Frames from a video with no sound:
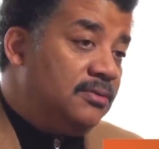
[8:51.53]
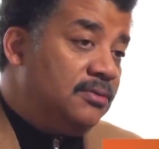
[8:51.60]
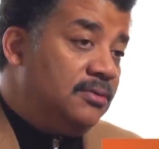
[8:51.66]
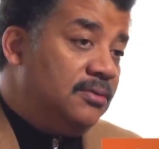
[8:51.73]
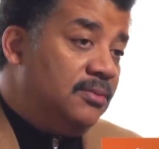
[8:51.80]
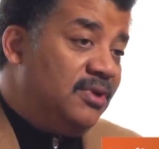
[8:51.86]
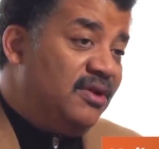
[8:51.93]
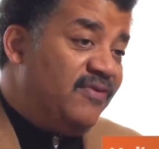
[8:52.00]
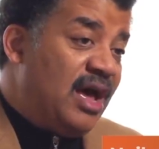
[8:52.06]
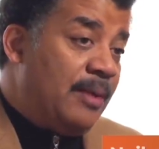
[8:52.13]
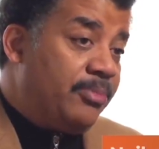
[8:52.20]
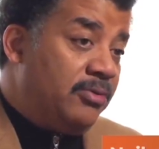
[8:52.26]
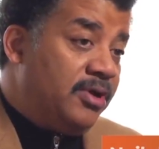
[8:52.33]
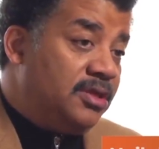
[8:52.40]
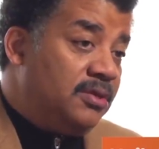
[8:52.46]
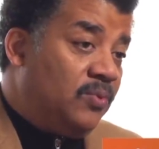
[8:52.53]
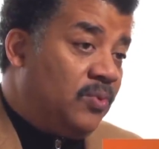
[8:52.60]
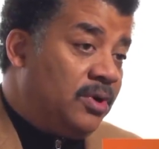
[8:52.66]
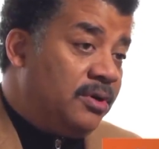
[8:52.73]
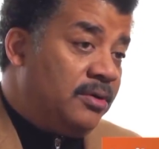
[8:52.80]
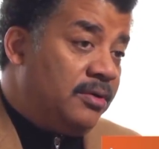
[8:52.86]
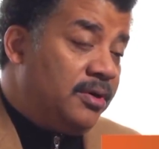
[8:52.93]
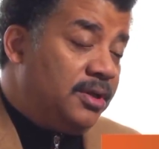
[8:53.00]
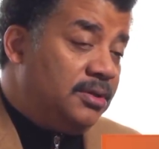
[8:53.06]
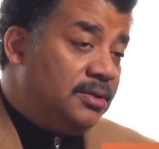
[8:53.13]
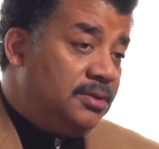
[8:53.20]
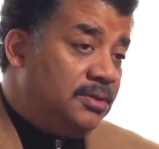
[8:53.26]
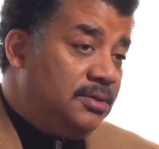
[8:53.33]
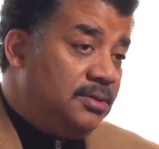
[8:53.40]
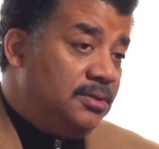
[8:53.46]
we not only do not
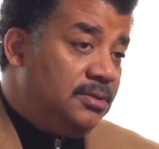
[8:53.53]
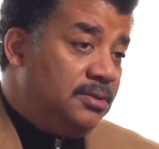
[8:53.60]
know,